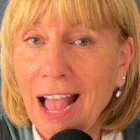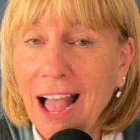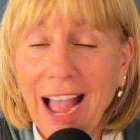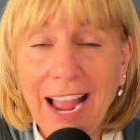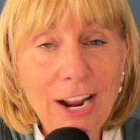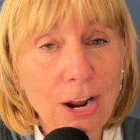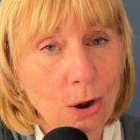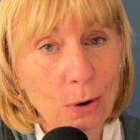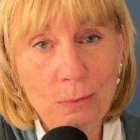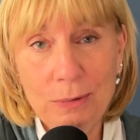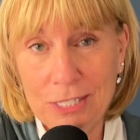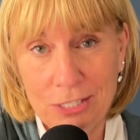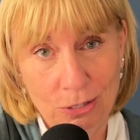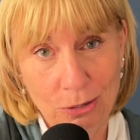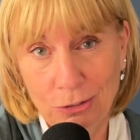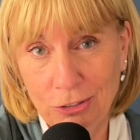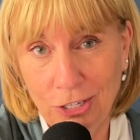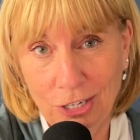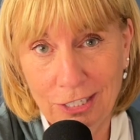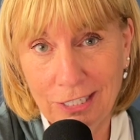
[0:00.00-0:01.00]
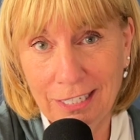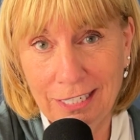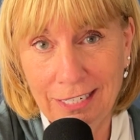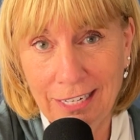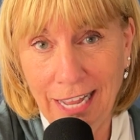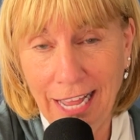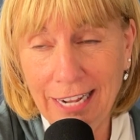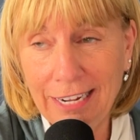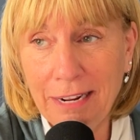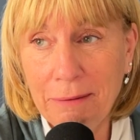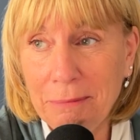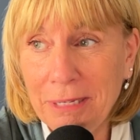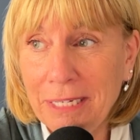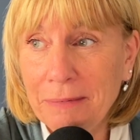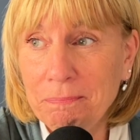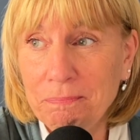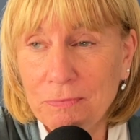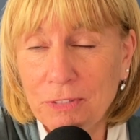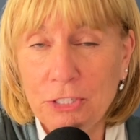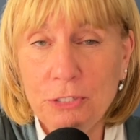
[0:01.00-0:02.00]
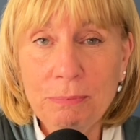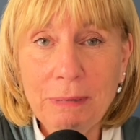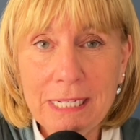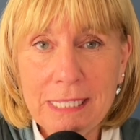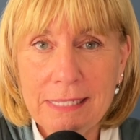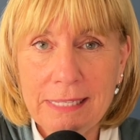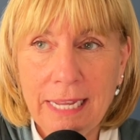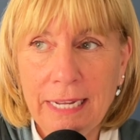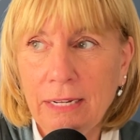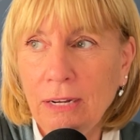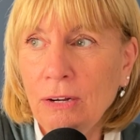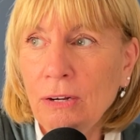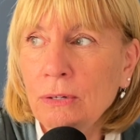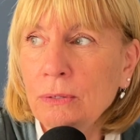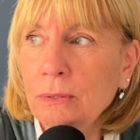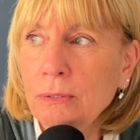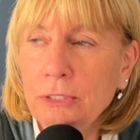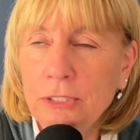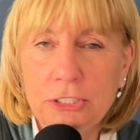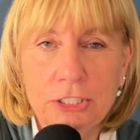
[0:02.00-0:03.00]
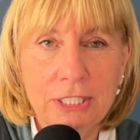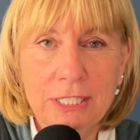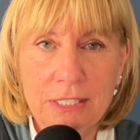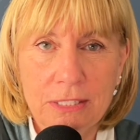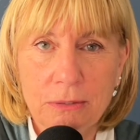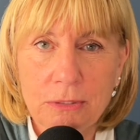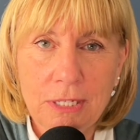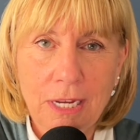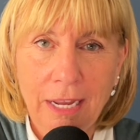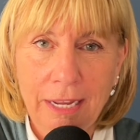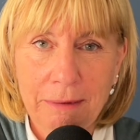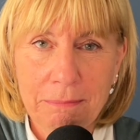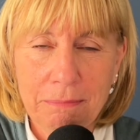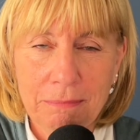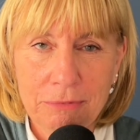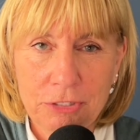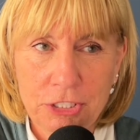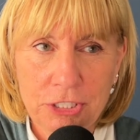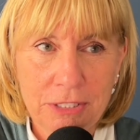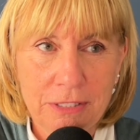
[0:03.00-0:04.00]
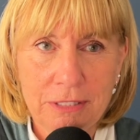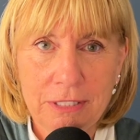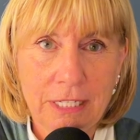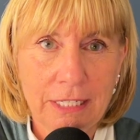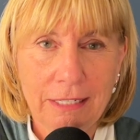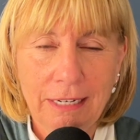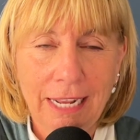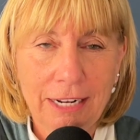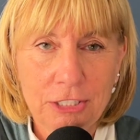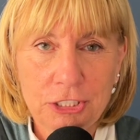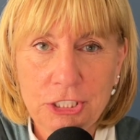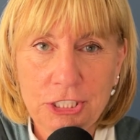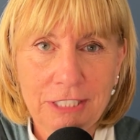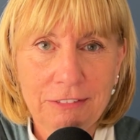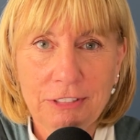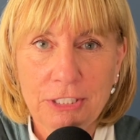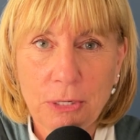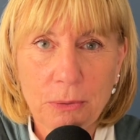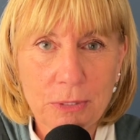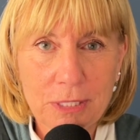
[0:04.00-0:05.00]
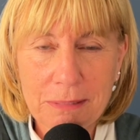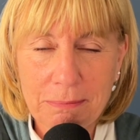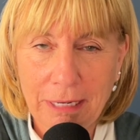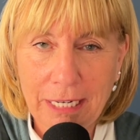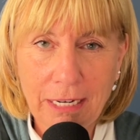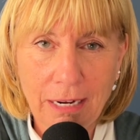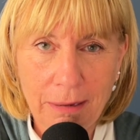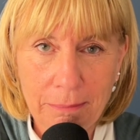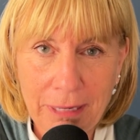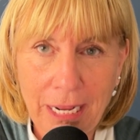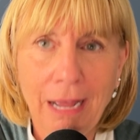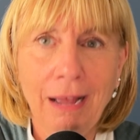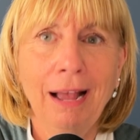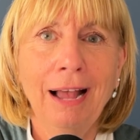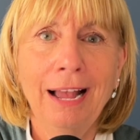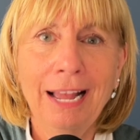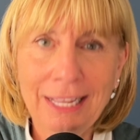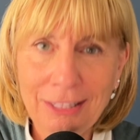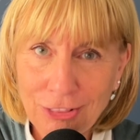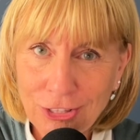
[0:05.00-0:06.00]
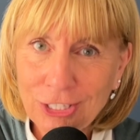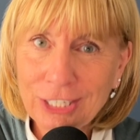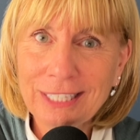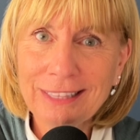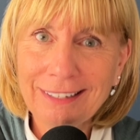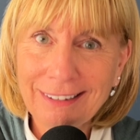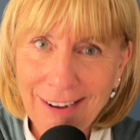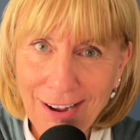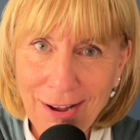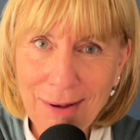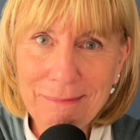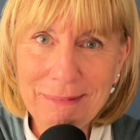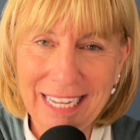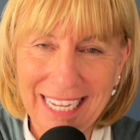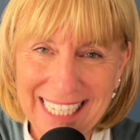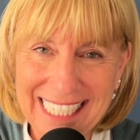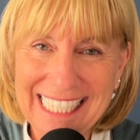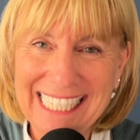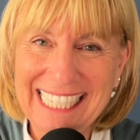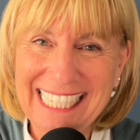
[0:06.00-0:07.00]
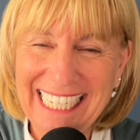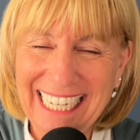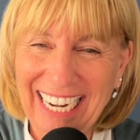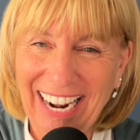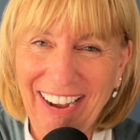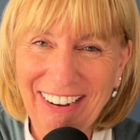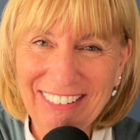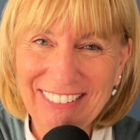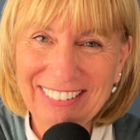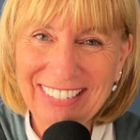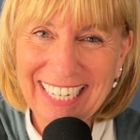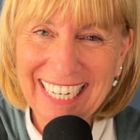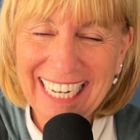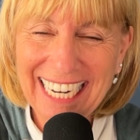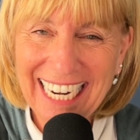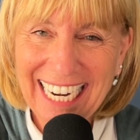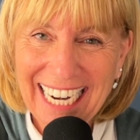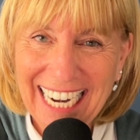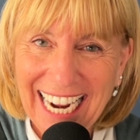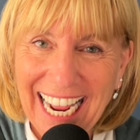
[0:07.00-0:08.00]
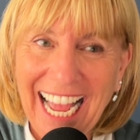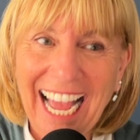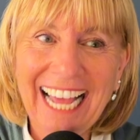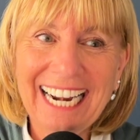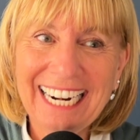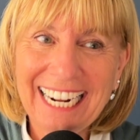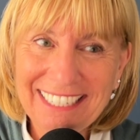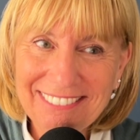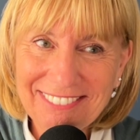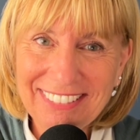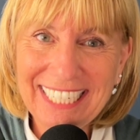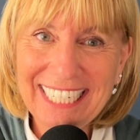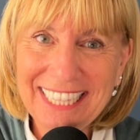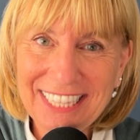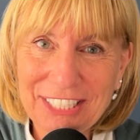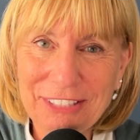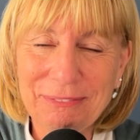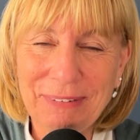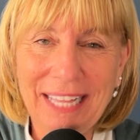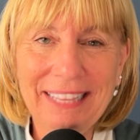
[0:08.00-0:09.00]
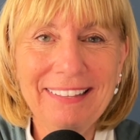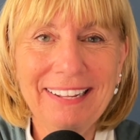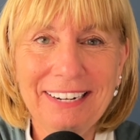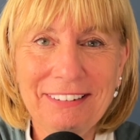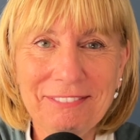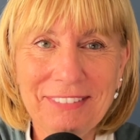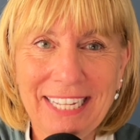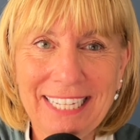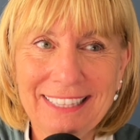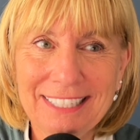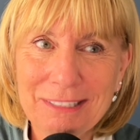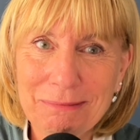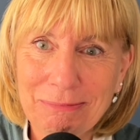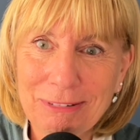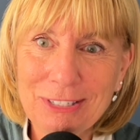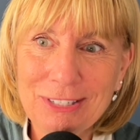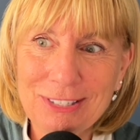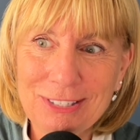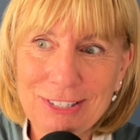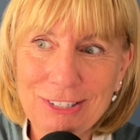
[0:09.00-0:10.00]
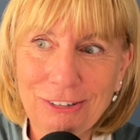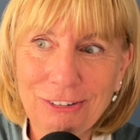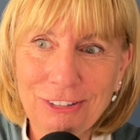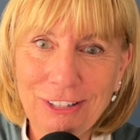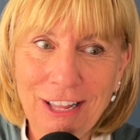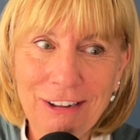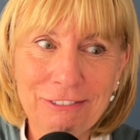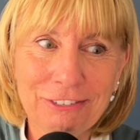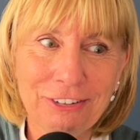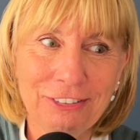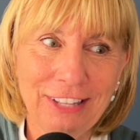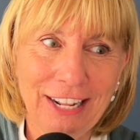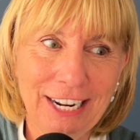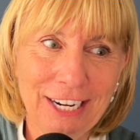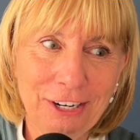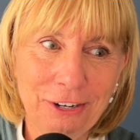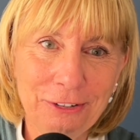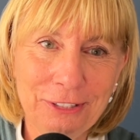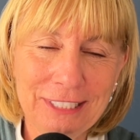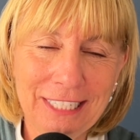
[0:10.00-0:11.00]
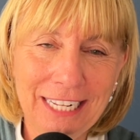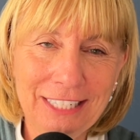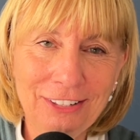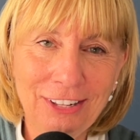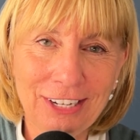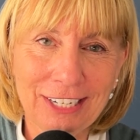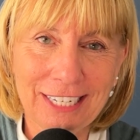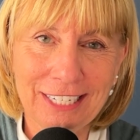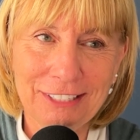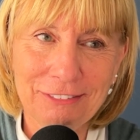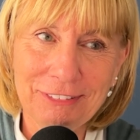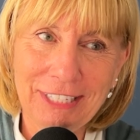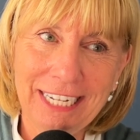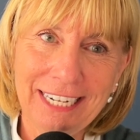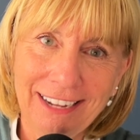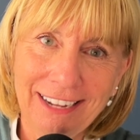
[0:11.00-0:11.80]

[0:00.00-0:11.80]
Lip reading: I always go look. And I mean, you might say, oh, she has no time. How did she even notice my comment? I look at the comments, and I read them. And then I'm like, this person's so clever. And then I go and I look and I'm like,